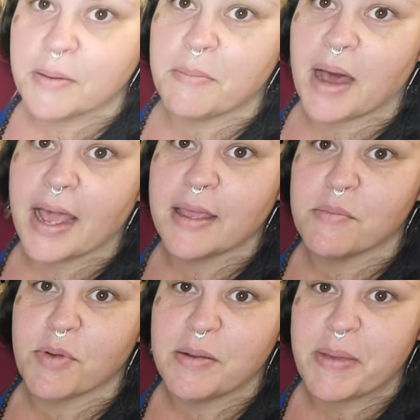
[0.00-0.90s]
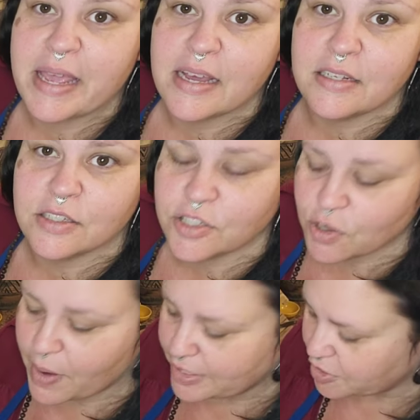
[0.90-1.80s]
my bread pans, and
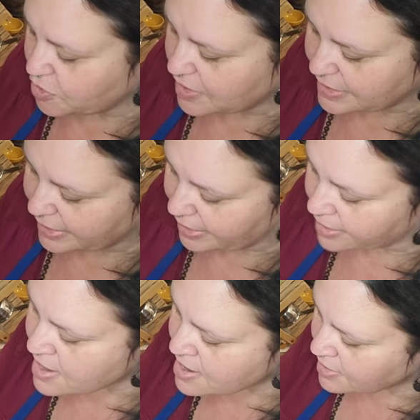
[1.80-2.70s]
so I do just like a